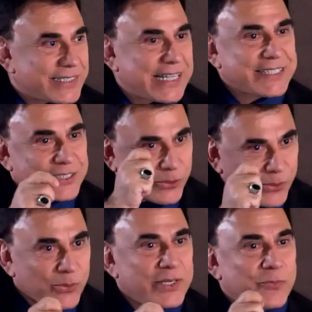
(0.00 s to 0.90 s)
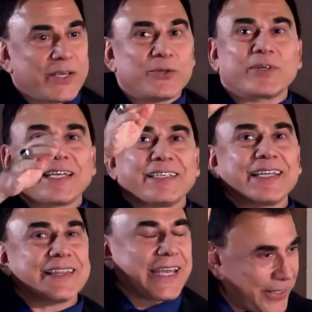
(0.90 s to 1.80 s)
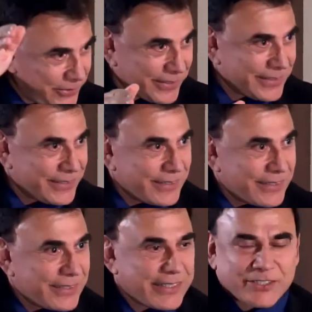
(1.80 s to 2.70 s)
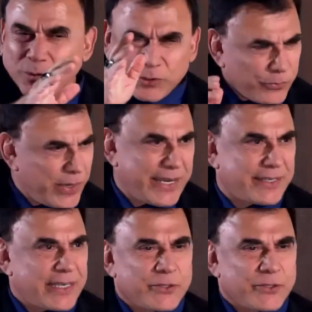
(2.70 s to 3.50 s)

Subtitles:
That's the only way you can get there. There is no other way.